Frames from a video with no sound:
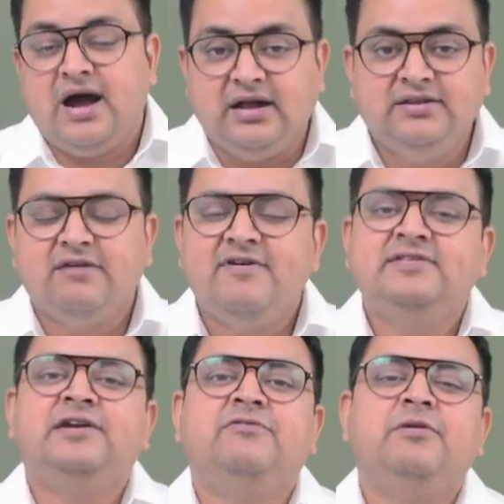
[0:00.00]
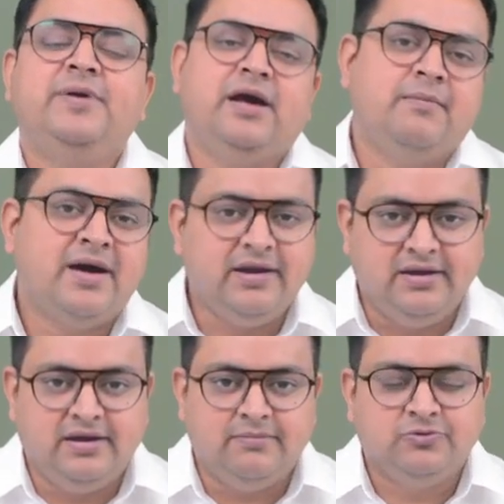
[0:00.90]
Otherwise, it will become our
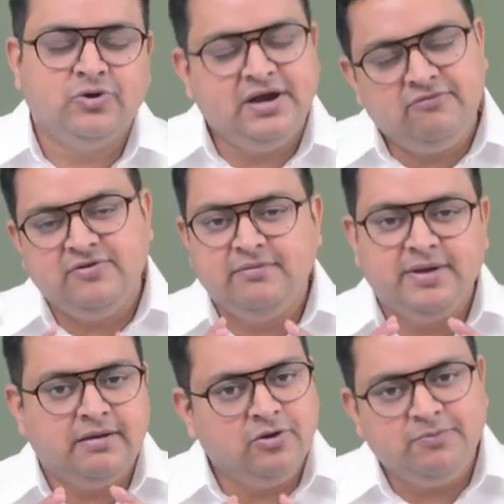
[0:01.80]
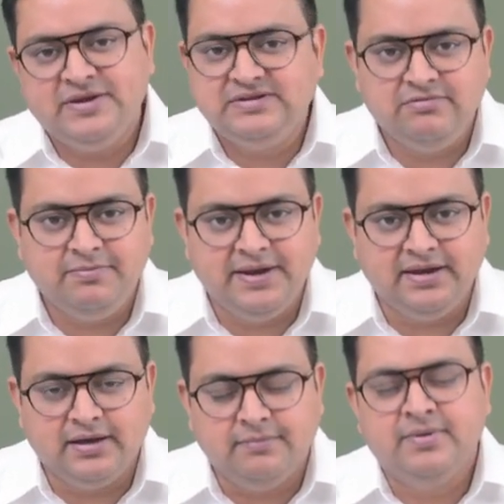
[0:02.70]
income. So it will become your PGBP
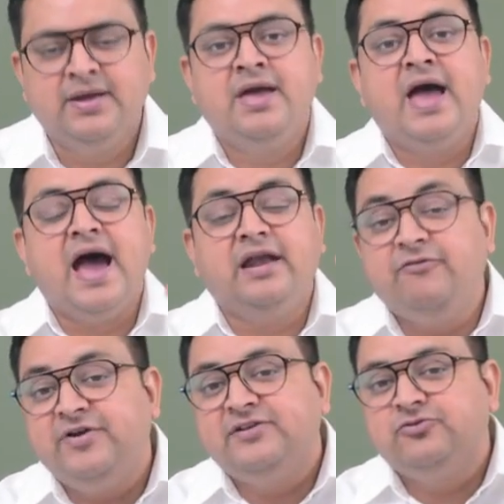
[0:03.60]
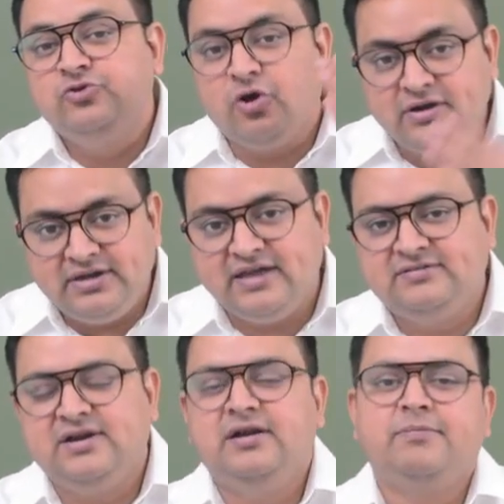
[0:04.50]
income. And if it is not taxed under